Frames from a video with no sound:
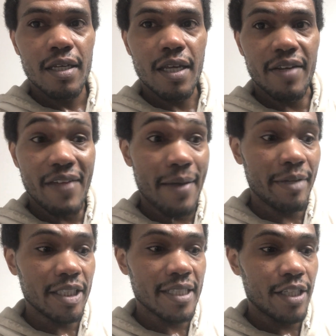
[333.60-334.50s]
And if that
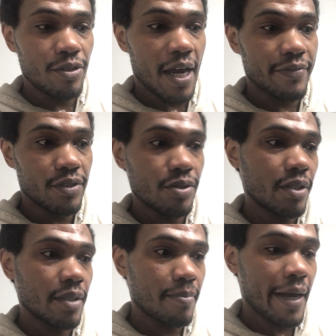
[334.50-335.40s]
means that you have to do
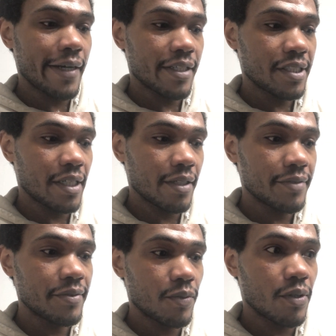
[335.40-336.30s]
it by yourself,
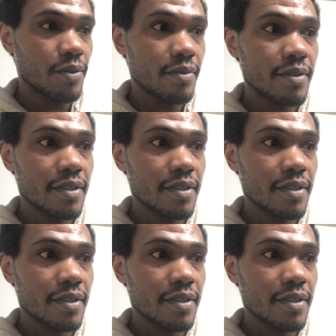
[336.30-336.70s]
well,